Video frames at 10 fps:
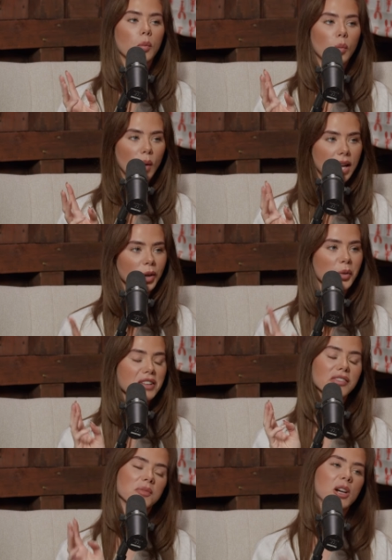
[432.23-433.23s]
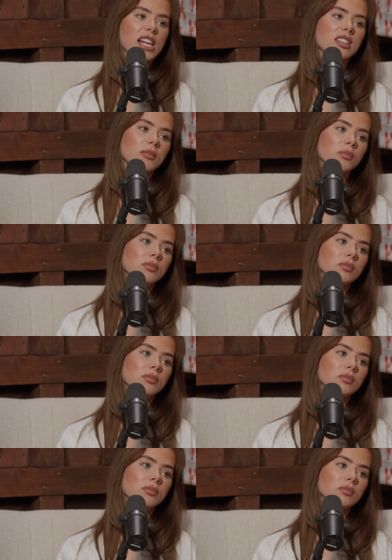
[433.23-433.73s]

well equipped for spice.